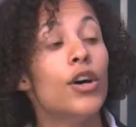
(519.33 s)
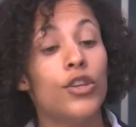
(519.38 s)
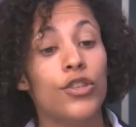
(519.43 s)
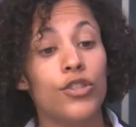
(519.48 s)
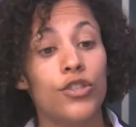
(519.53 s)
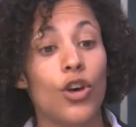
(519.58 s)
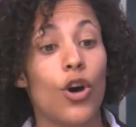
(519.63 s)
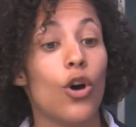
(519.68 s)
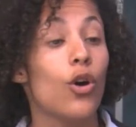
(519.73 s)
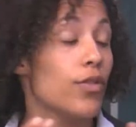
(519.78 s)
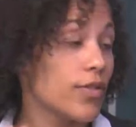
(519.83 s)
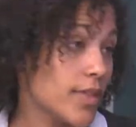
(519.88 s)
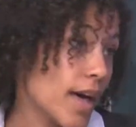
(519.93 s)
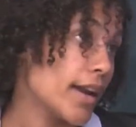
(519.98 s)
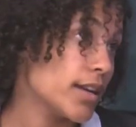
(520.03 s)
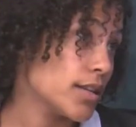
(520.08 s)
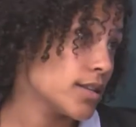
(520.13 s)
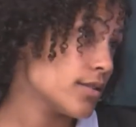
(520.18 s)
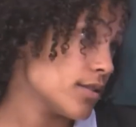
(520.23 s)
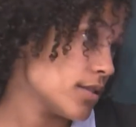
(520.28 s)
So
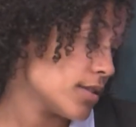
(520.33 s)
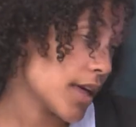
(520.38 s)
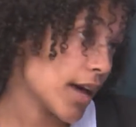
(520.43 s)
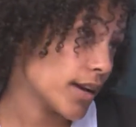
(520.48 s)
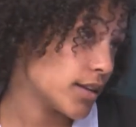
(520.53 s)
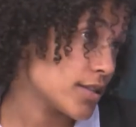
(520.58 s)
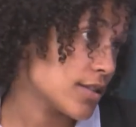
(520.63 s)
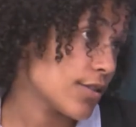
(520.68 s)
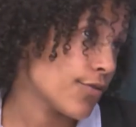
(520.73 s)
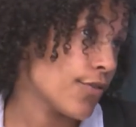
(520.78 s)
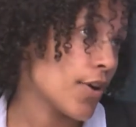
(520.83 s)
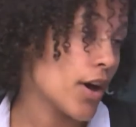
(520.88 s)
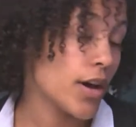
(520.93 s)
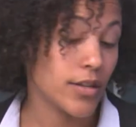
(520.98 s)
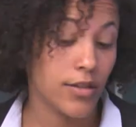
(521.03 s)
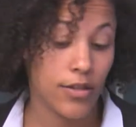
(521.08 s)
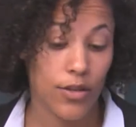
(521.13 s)
that is the first.